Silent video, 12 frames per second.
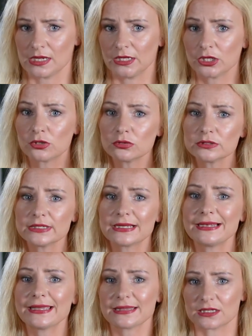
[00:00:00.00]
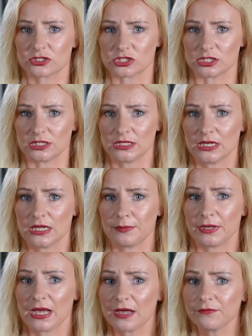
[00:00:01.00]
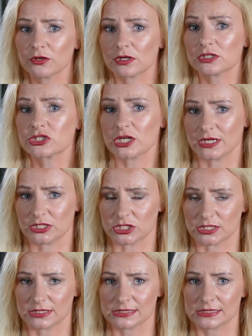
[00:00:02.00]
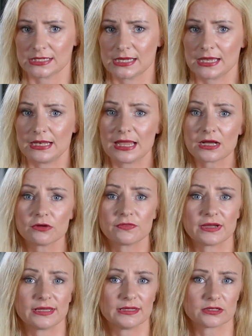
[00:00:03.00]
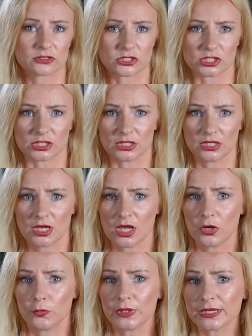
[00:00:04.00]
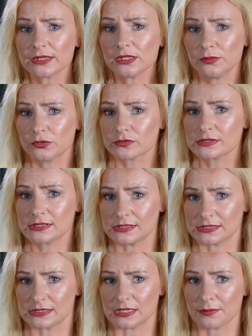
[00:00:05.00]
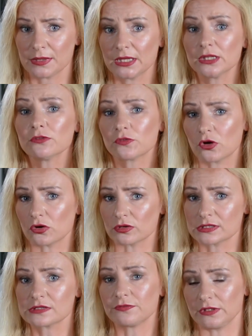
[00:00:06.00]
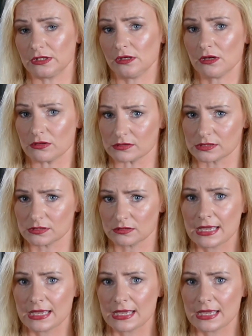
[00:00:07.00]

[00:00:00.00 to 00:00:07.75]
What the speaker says: including lethargy, behavioral changes, lack of energy, weakened immune system, and of course feather loss.